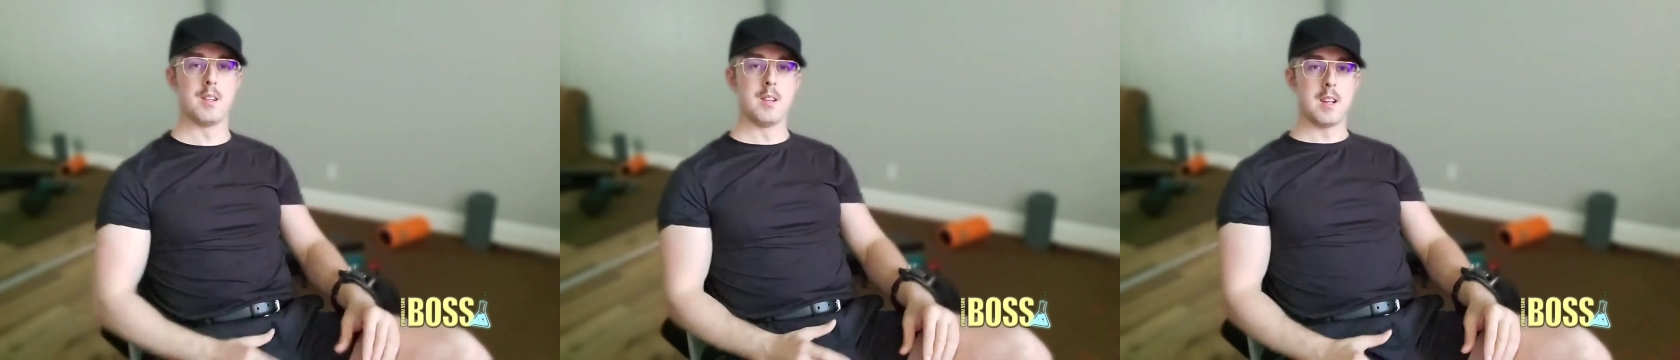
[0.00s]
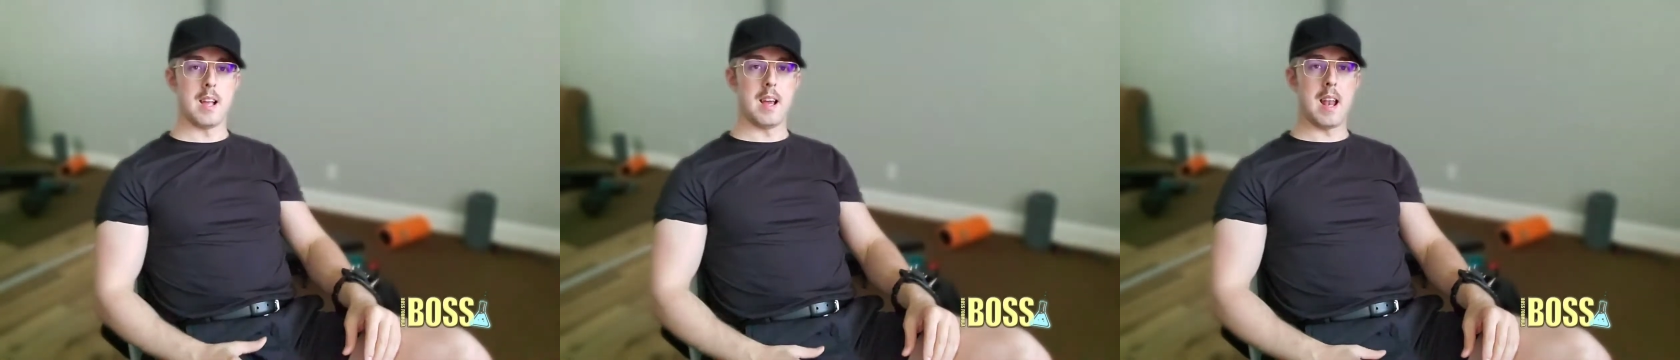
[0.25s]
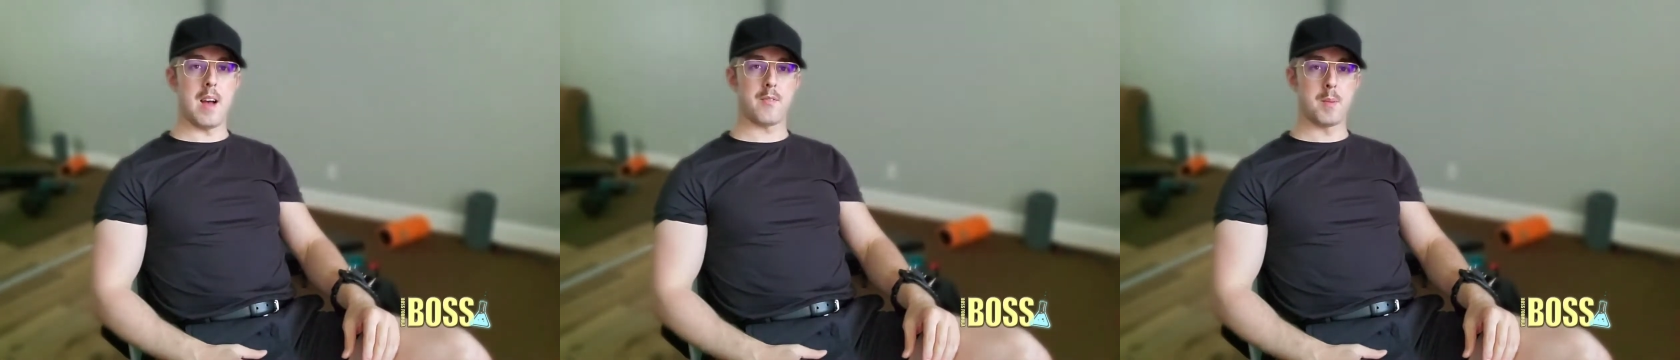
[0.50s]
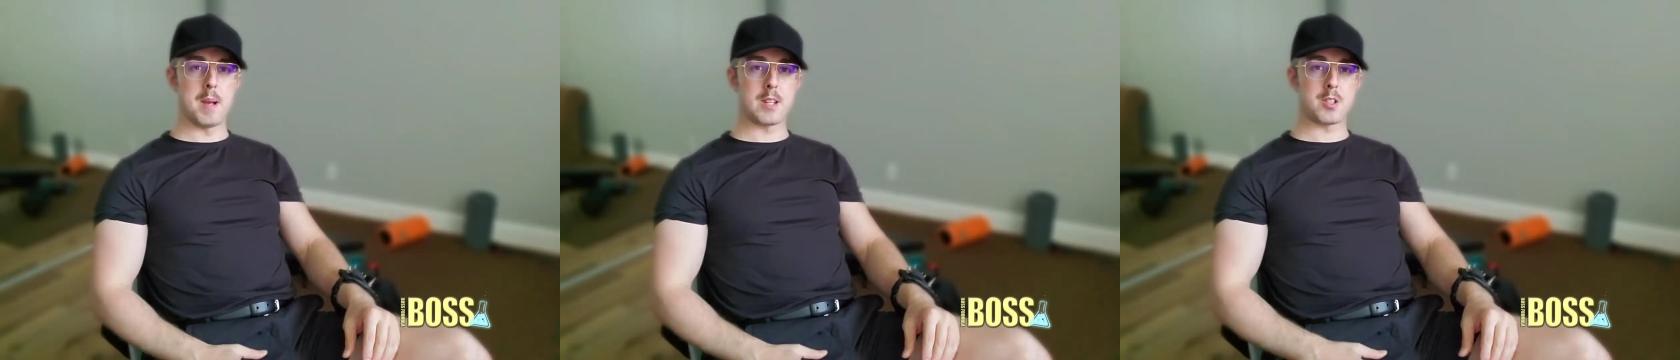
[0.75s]
and I have to
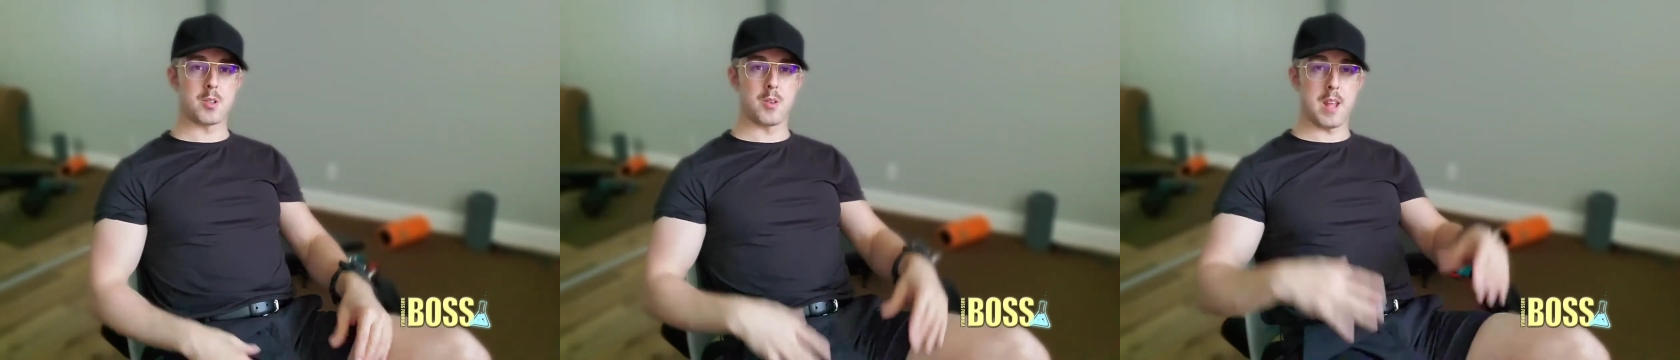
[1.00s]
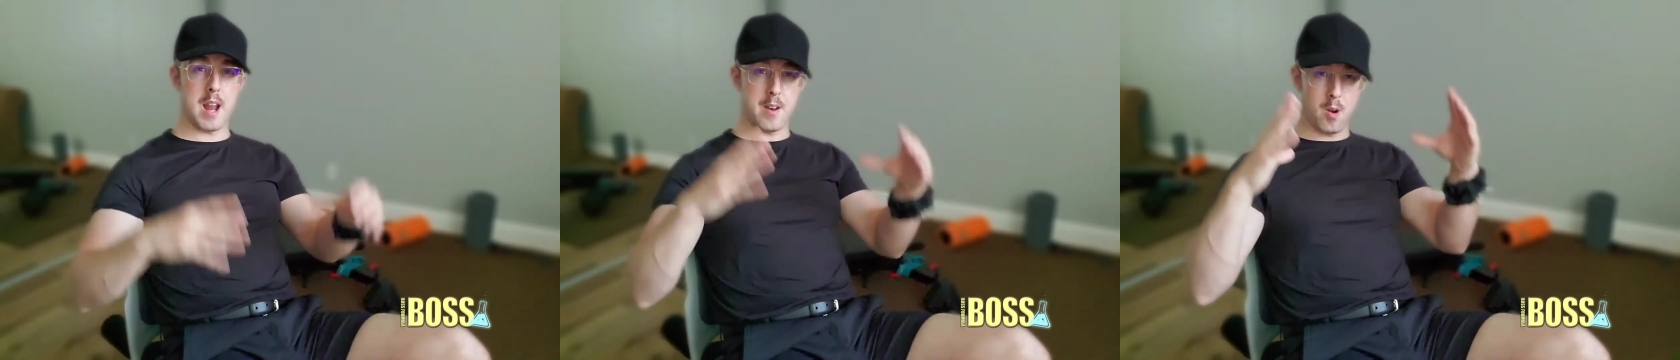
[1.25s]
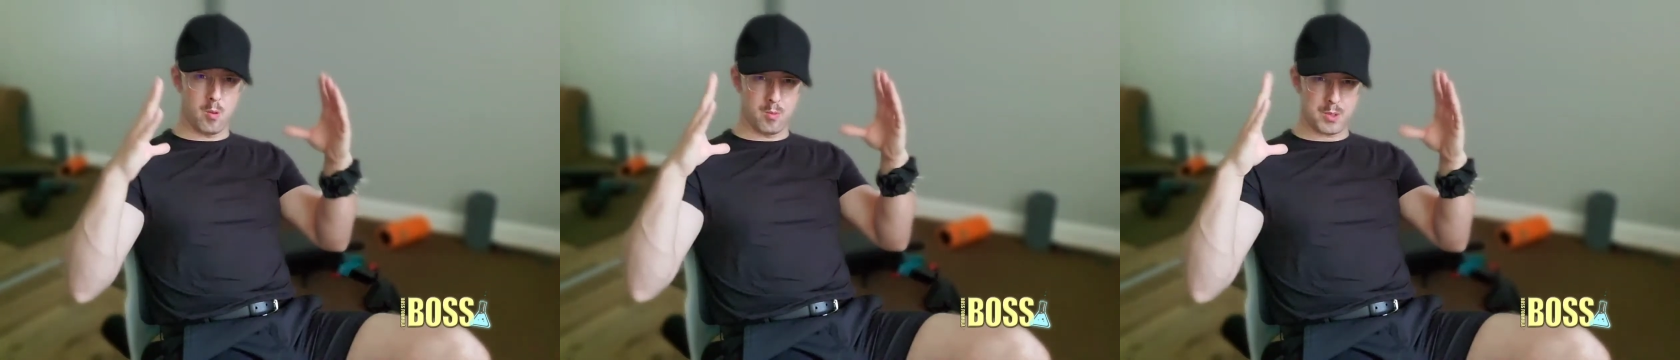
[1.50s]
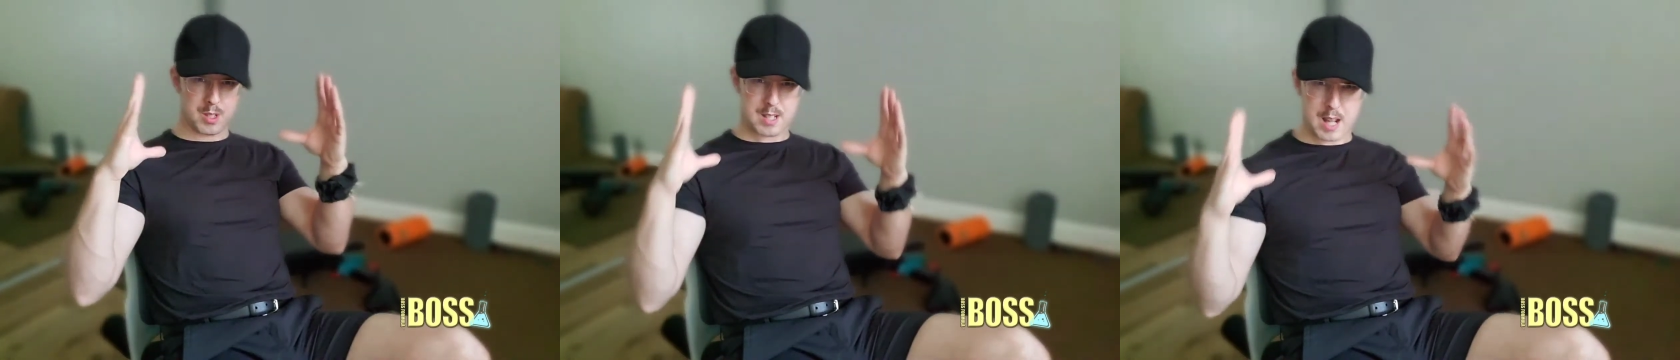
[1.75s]
make sure that I don't
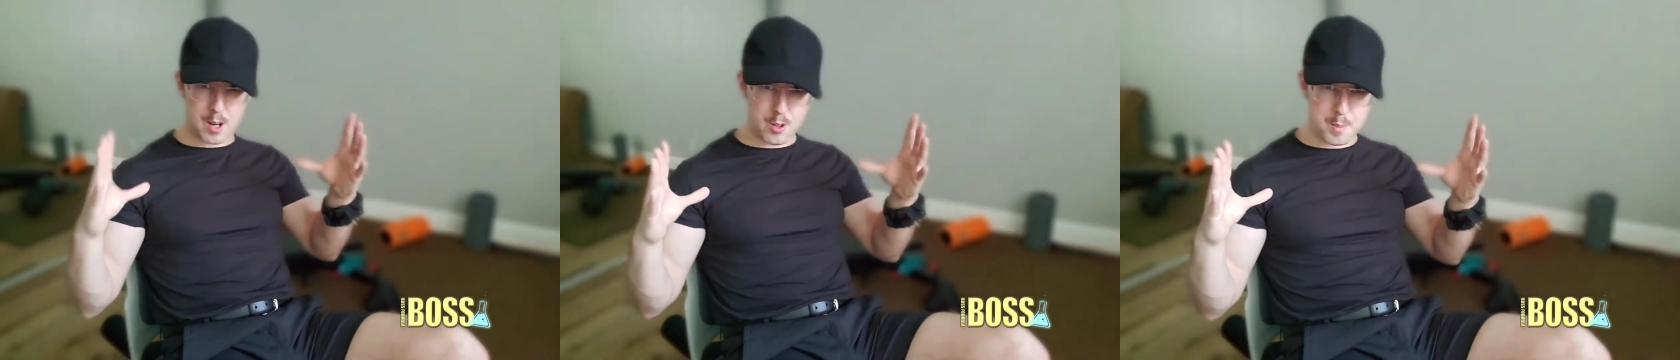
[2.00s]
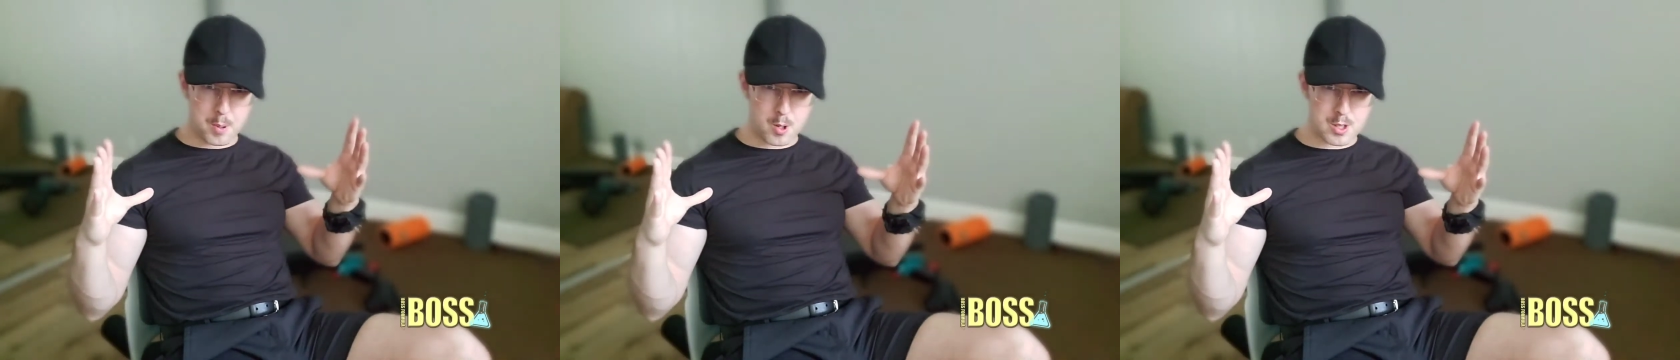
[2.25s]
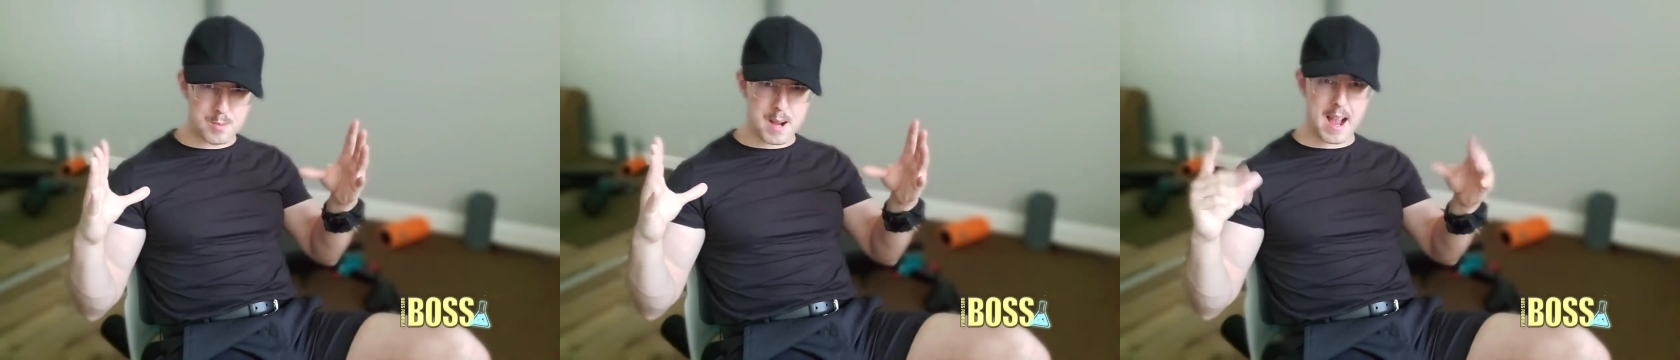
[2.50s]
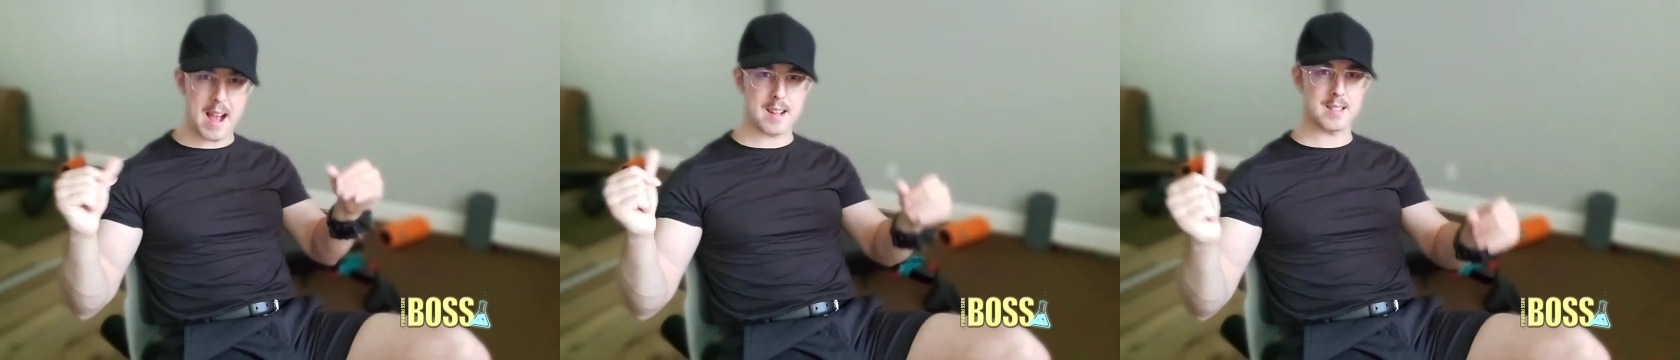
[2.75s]
scare the person by
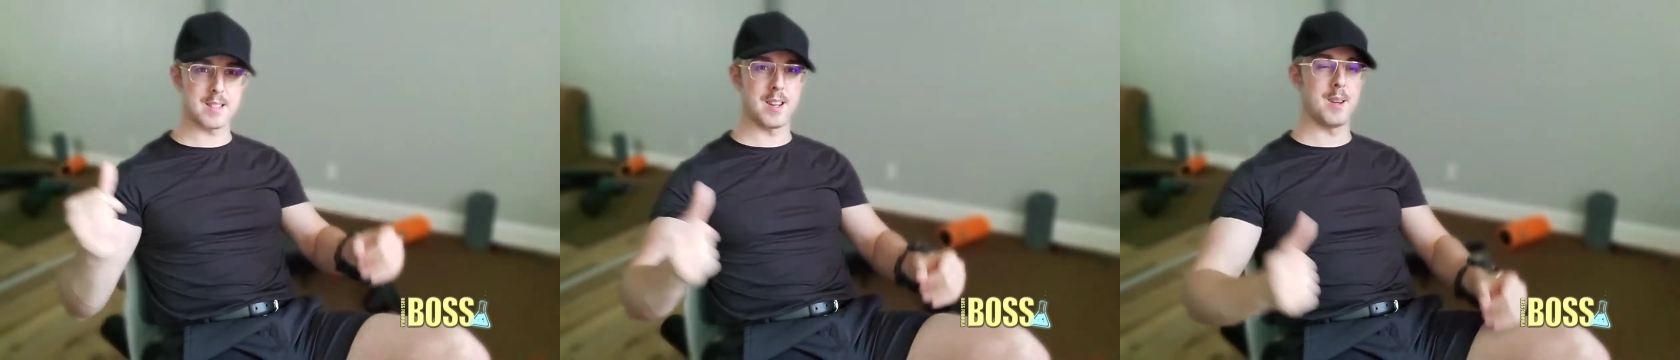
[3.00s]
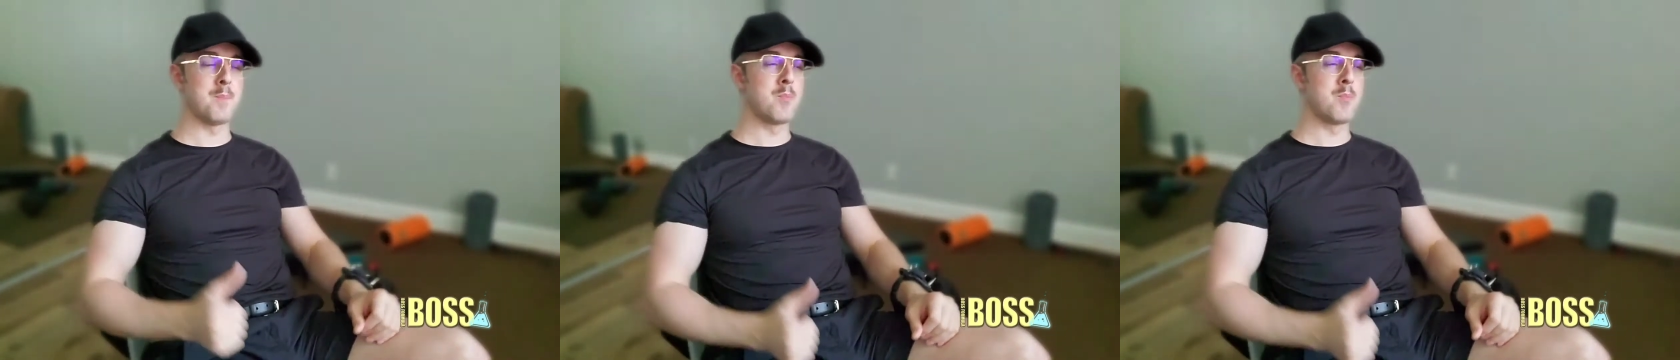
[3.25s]
accident.